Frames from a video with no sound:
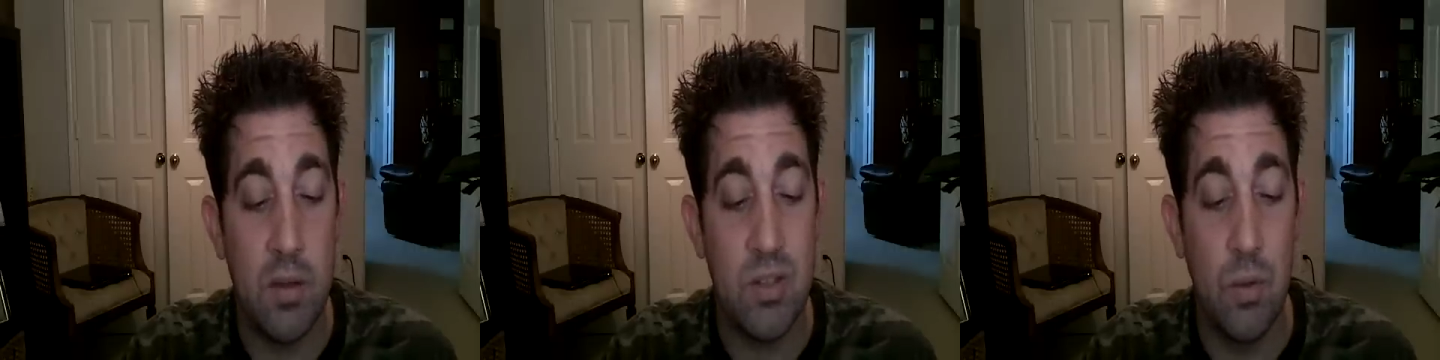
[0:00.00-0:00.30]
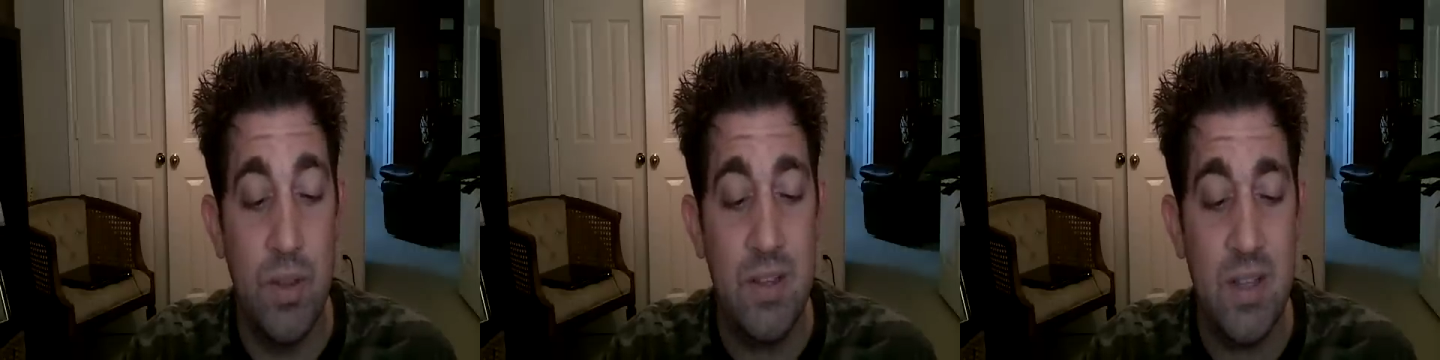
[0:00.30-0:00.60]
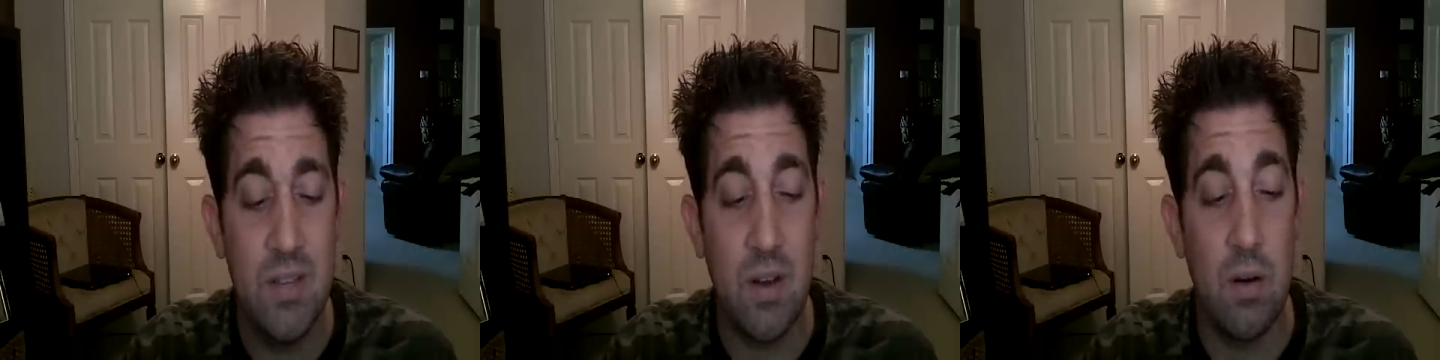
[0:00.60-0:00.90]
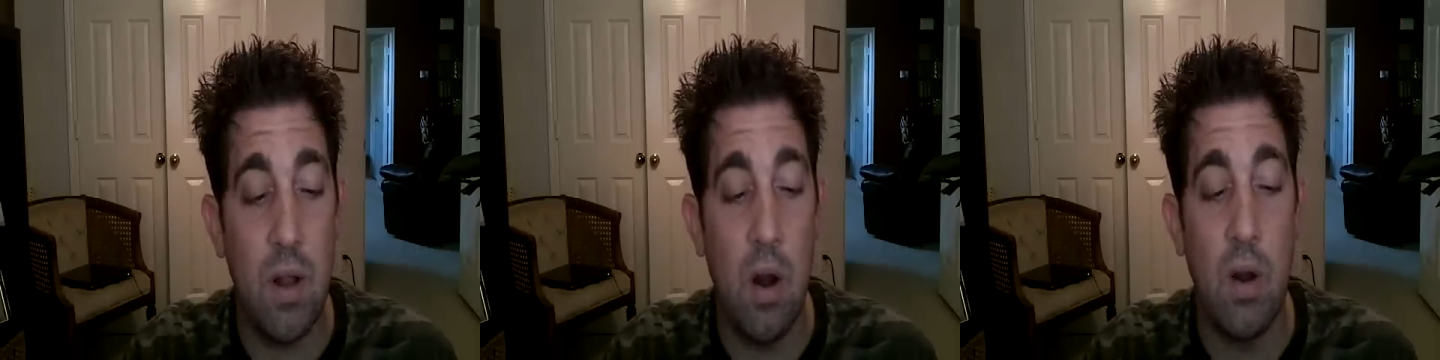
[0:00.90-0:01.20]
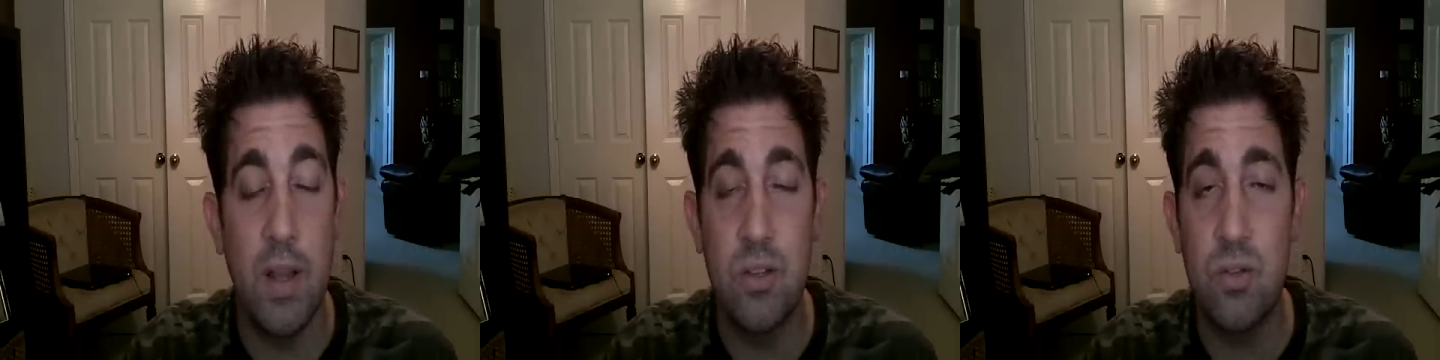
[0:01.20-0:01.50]
So these things
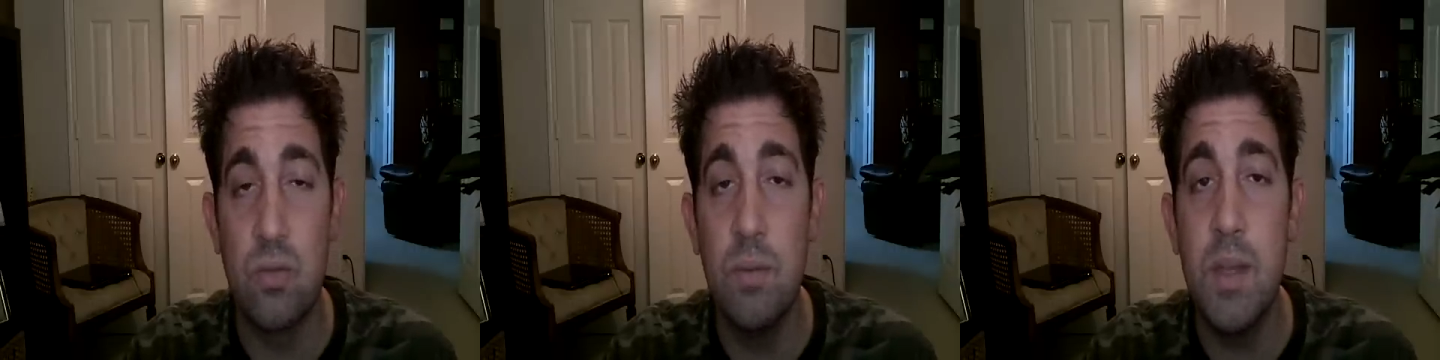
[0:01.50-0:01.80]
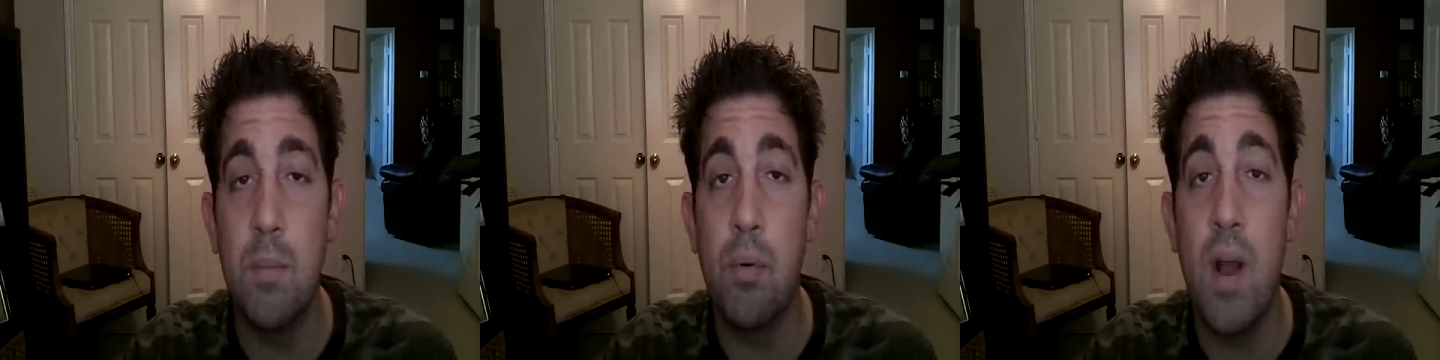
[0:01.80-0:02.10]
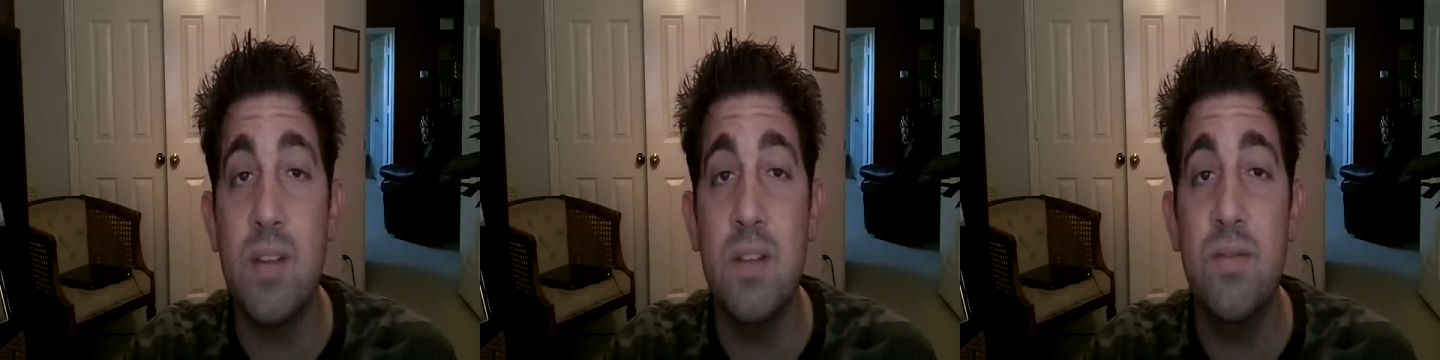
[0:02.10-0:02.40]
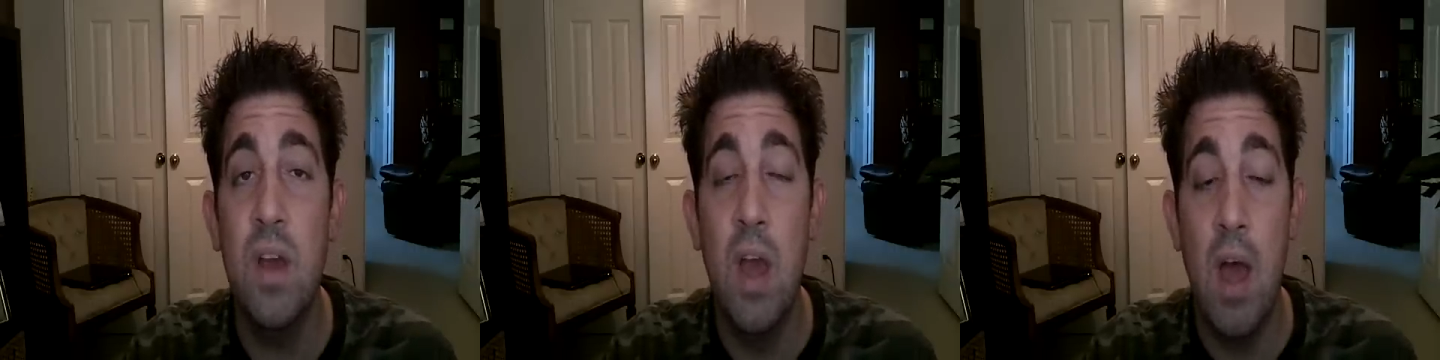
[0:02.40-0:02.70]
are extremely impressive.